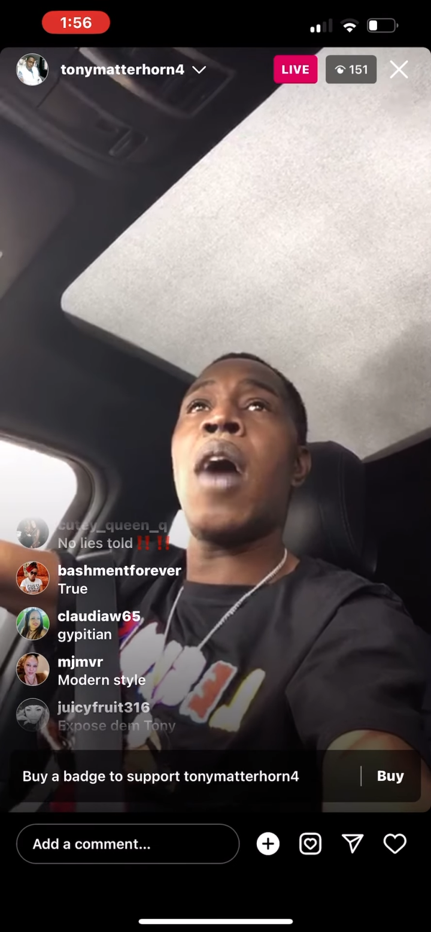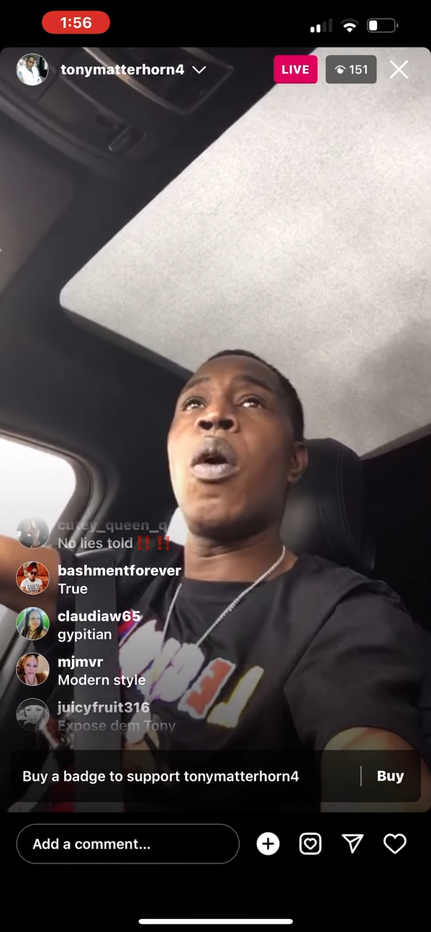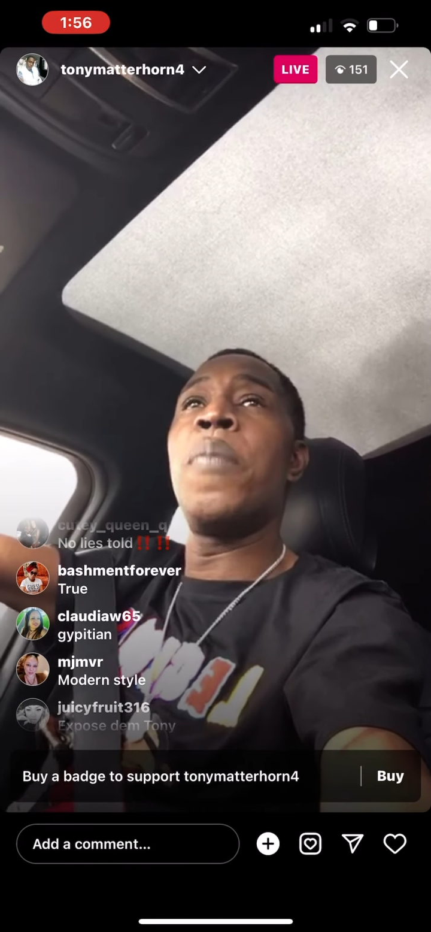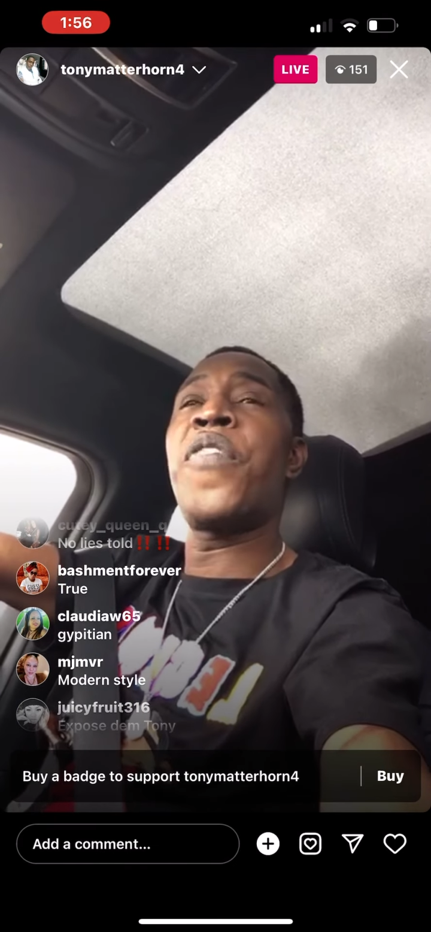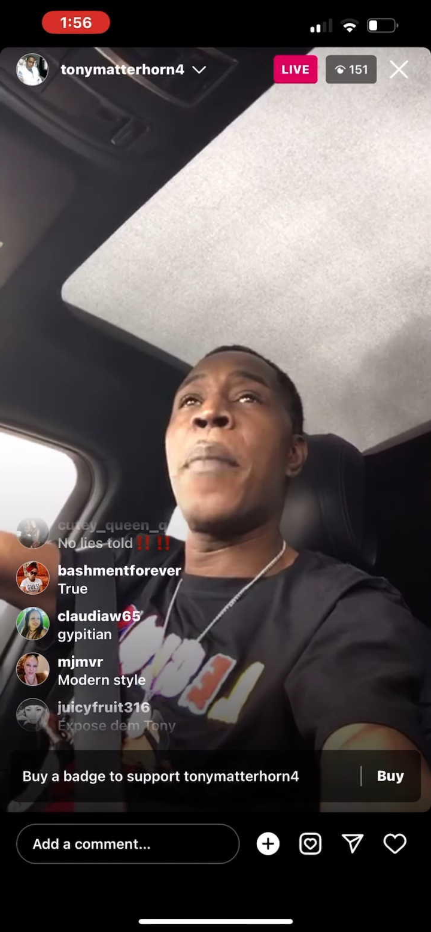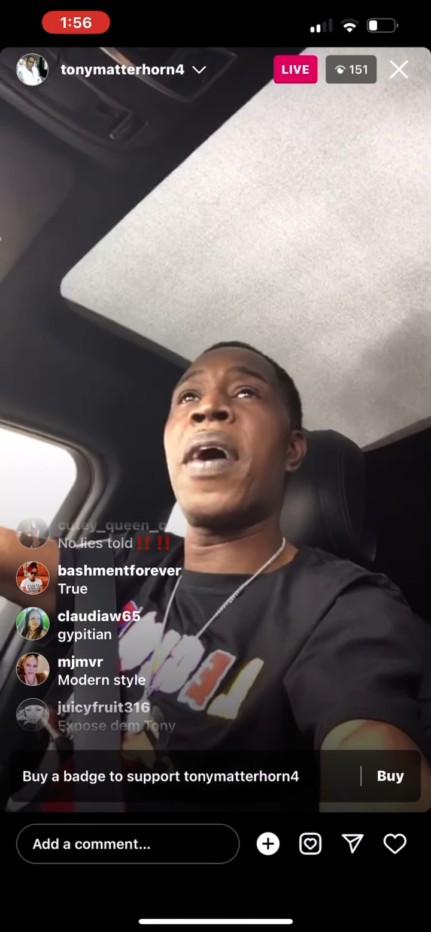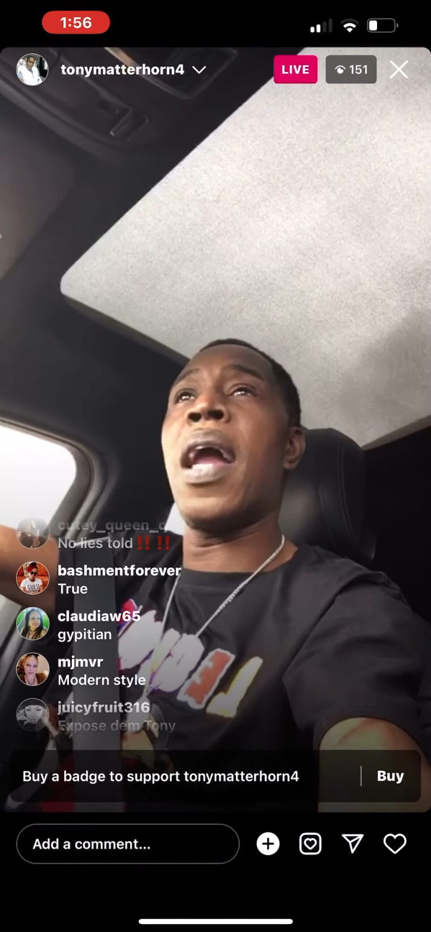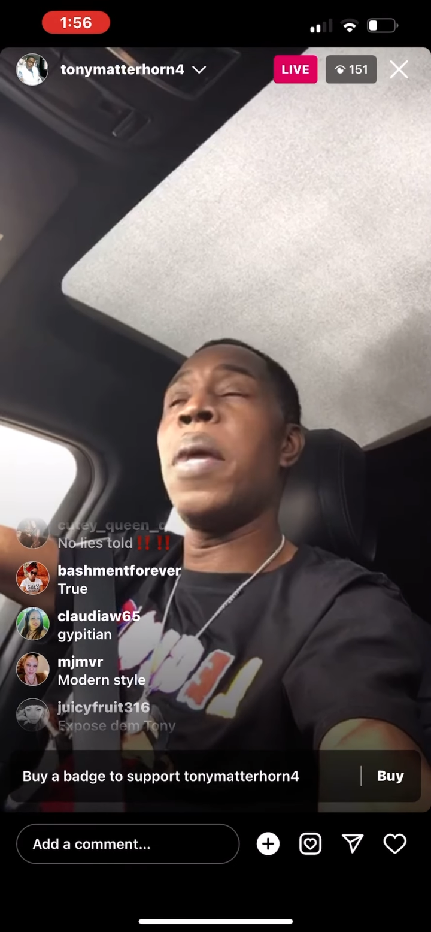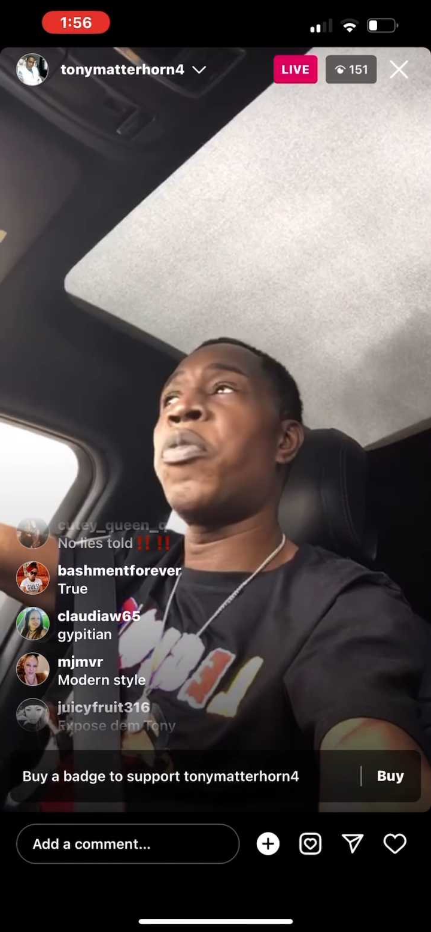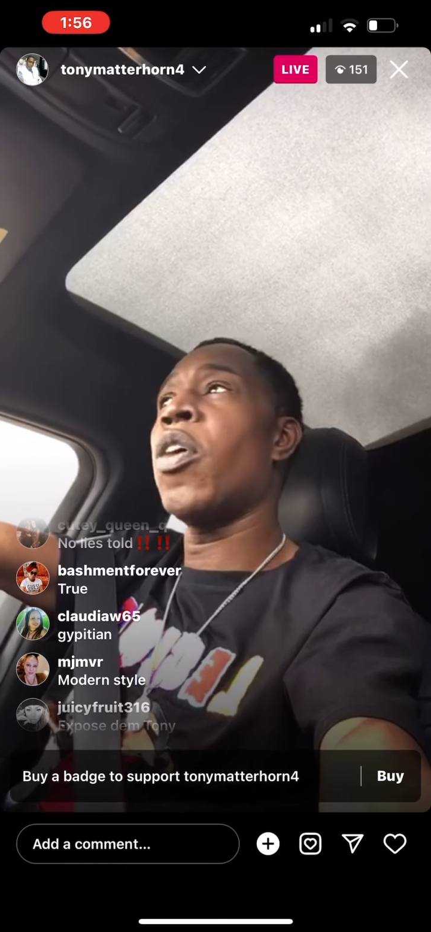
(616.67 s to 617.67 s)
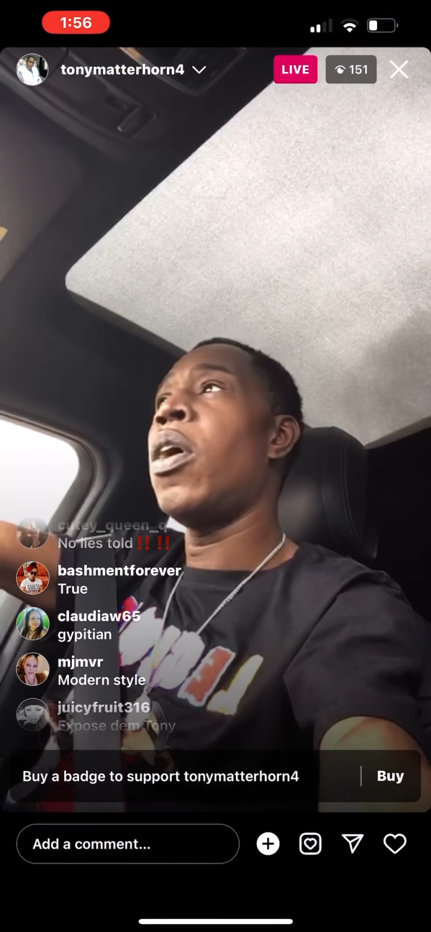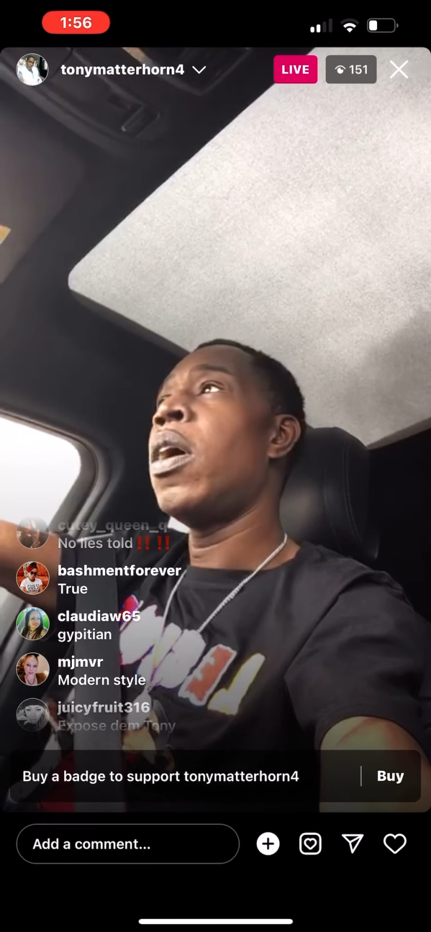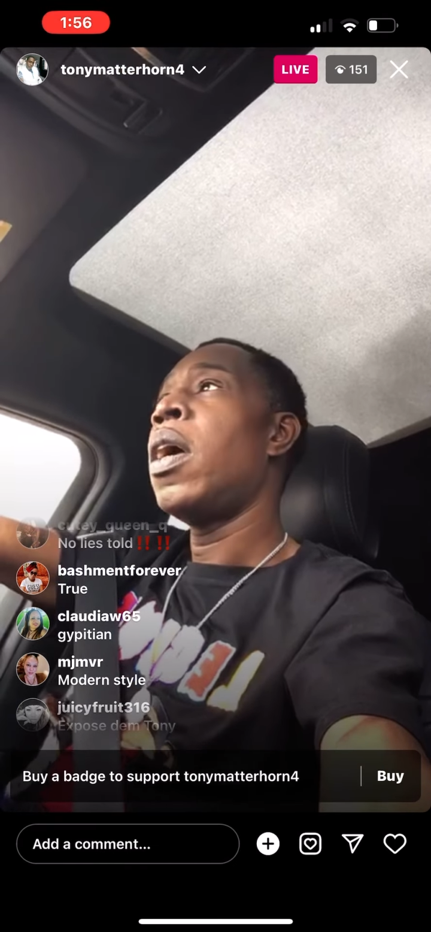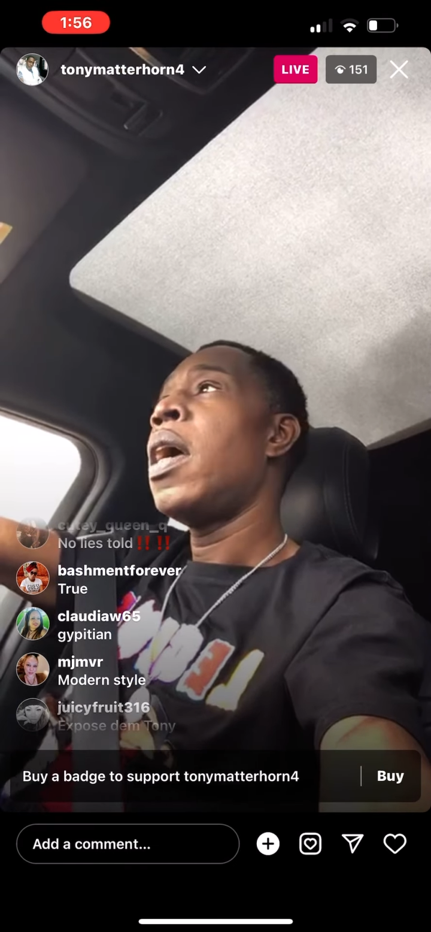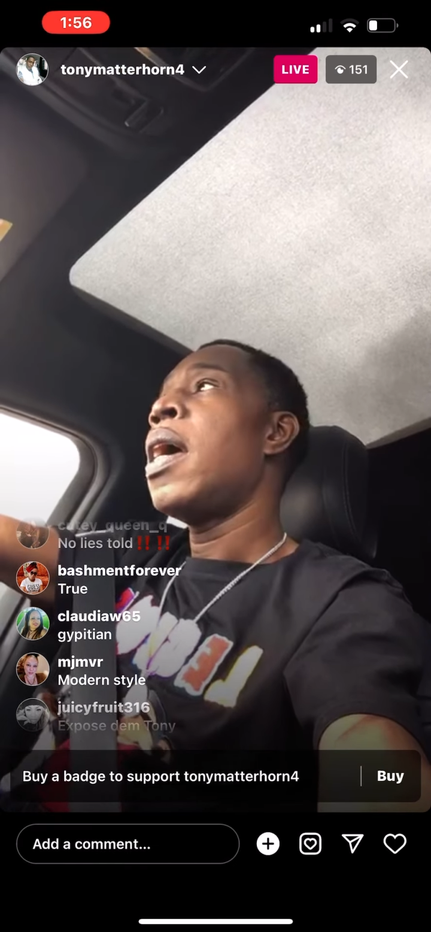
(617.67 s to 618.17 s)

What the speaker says: I come from Calypso.